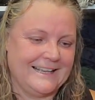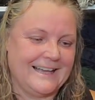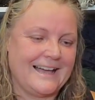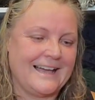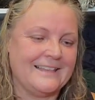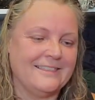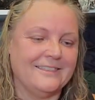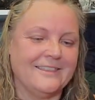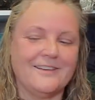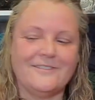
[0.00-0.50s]

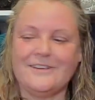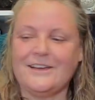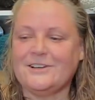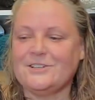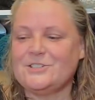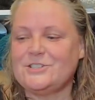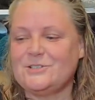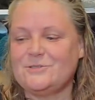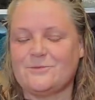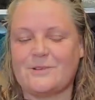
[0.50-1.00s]
I love how
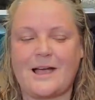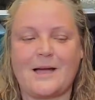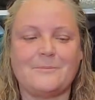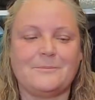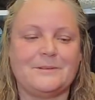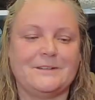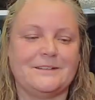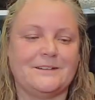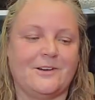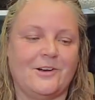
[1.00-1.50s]
she
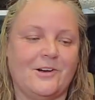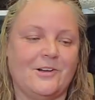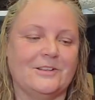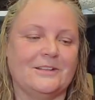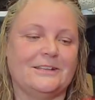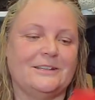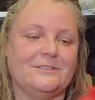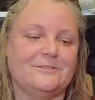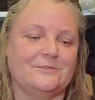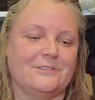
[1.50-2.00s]
wrapped it all
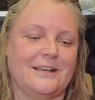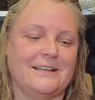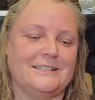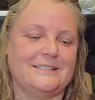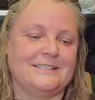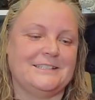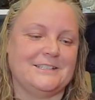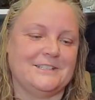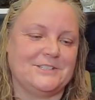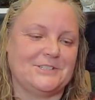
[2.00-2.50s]
in red
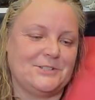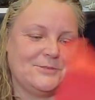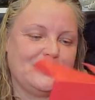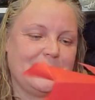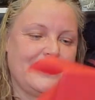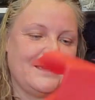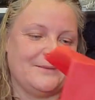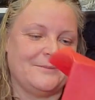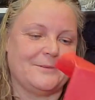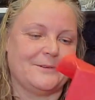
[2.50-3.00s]
tissue
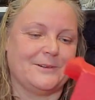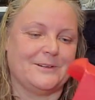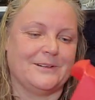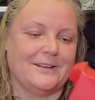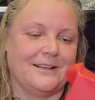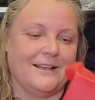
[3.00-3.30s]
paper.